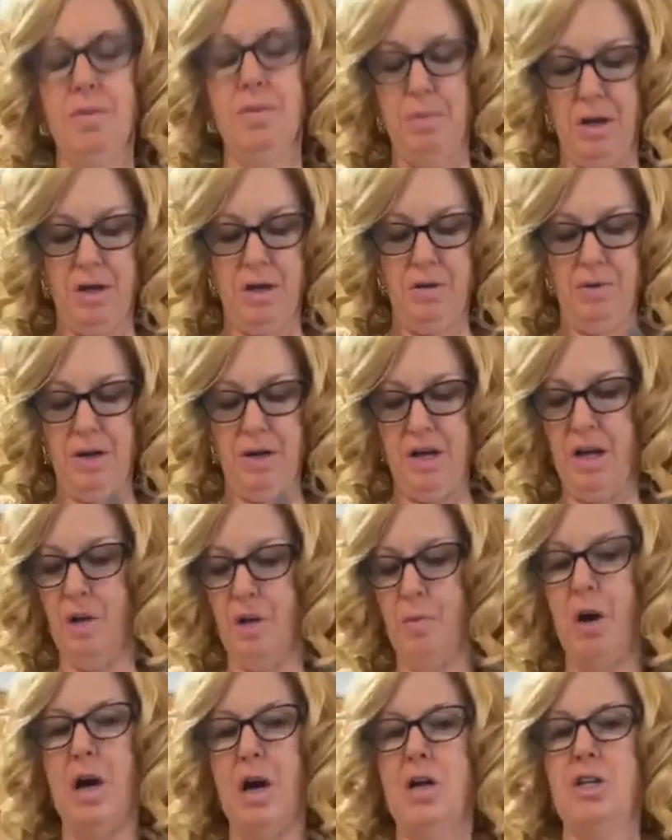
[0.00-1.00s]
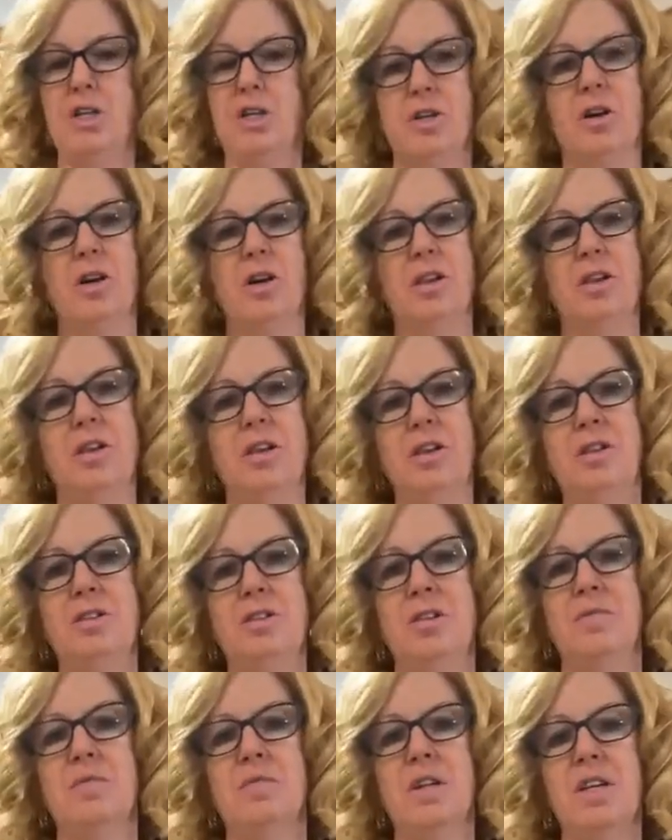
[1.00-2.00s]
And by the way, I washed all
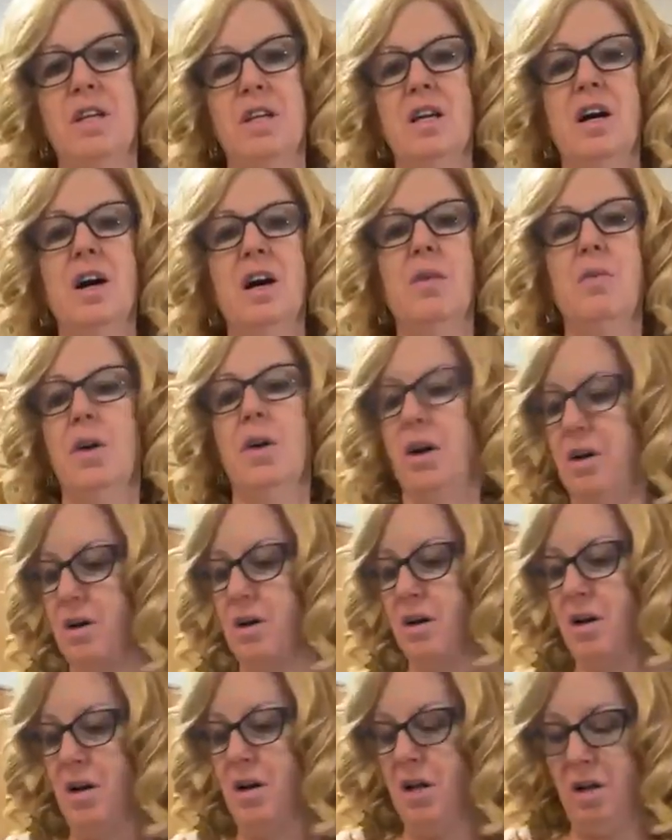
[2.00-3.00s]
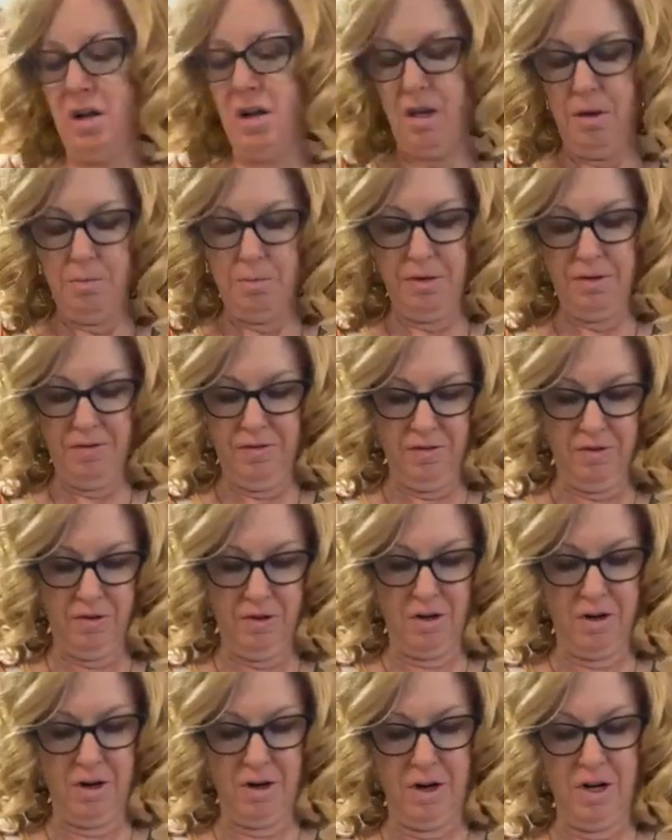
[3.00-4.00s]
these in really hot water
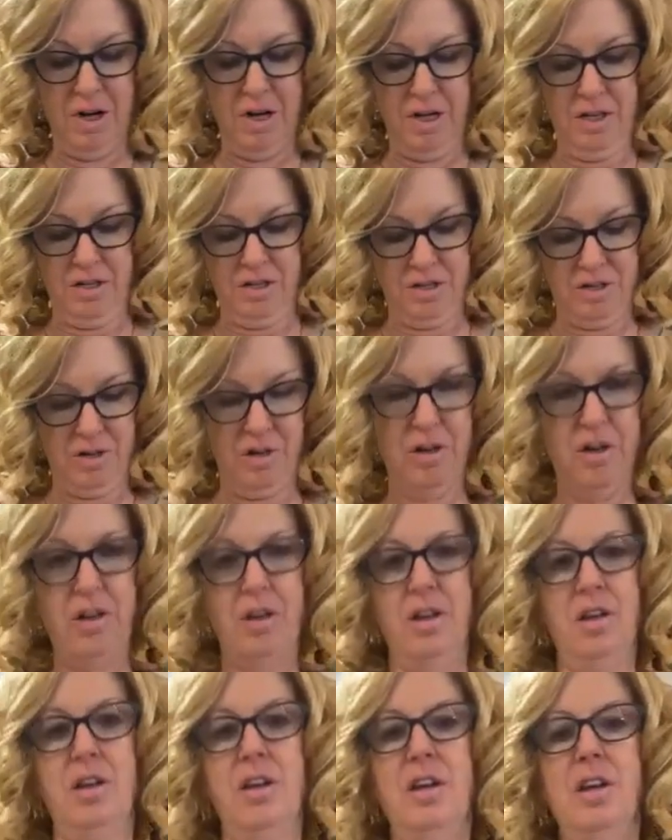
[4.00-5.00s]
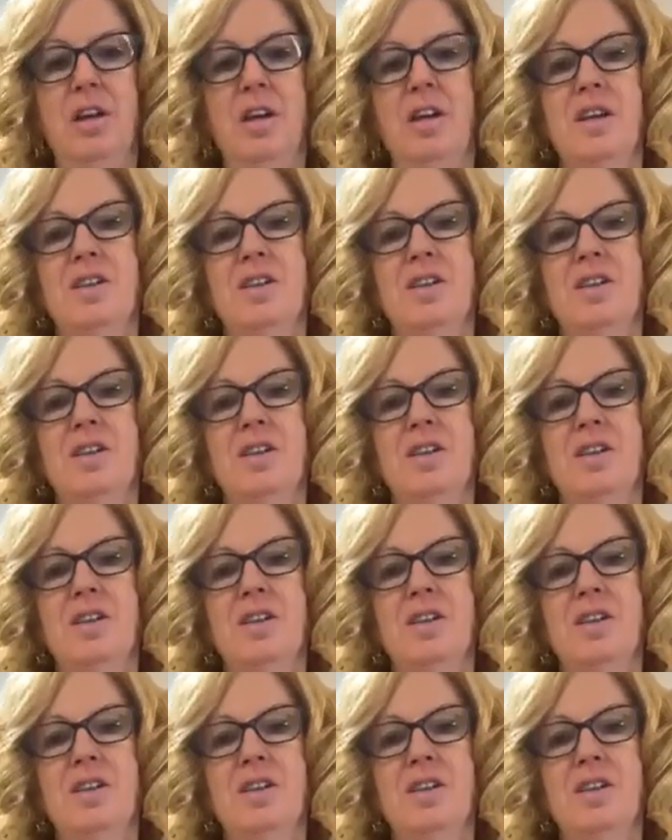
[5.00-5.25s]
before I started.